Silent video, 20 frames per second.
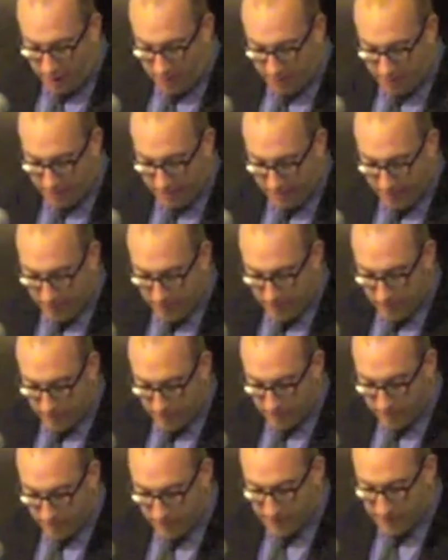Um,
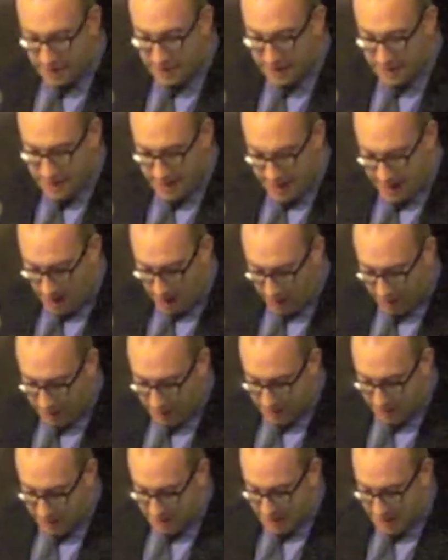
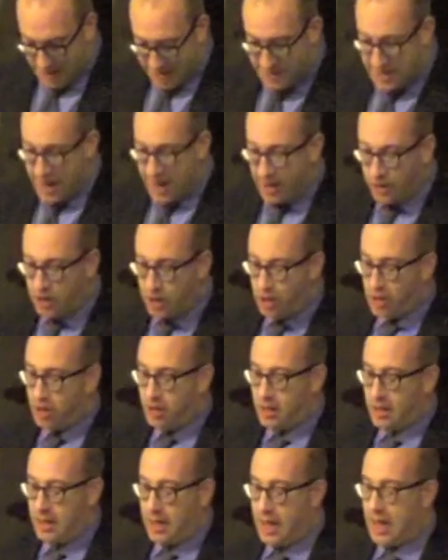now,
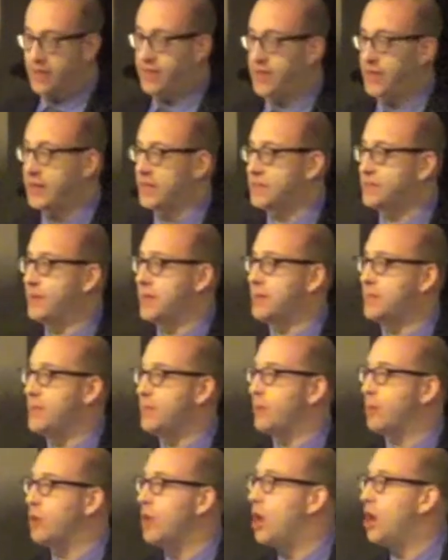Necker, I think as
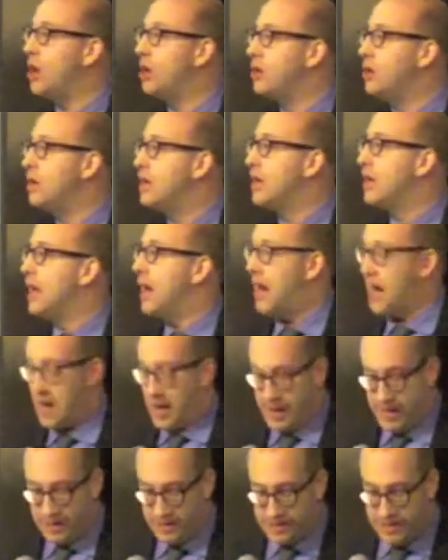many people know,
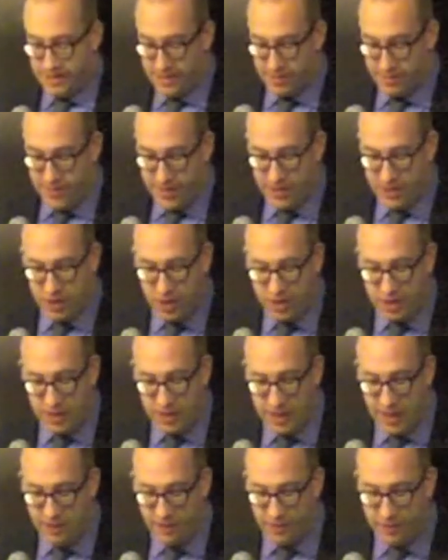uh, is dismissed
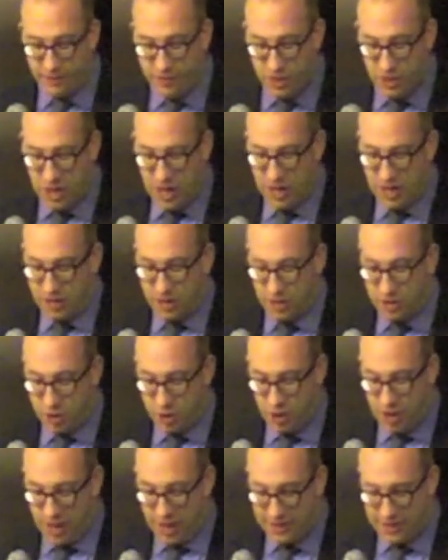on the 11th of Ju-
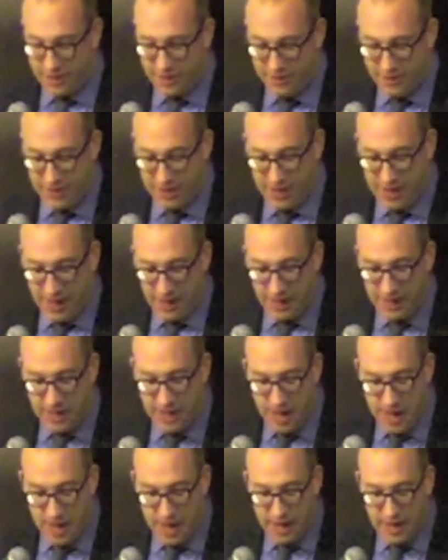July
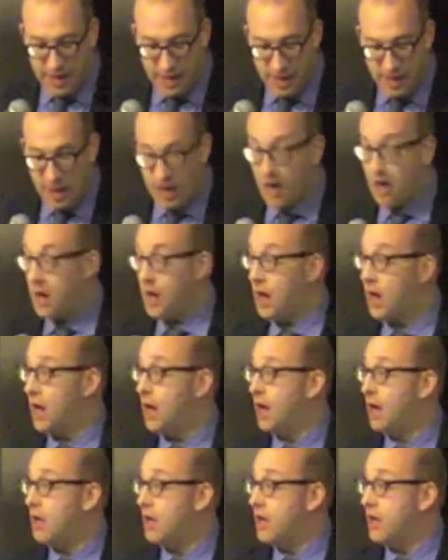1789.
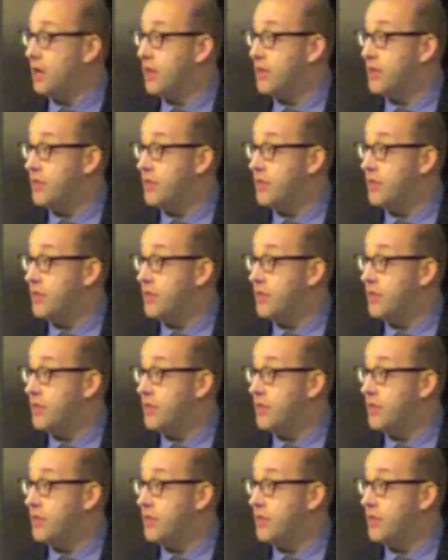Uh,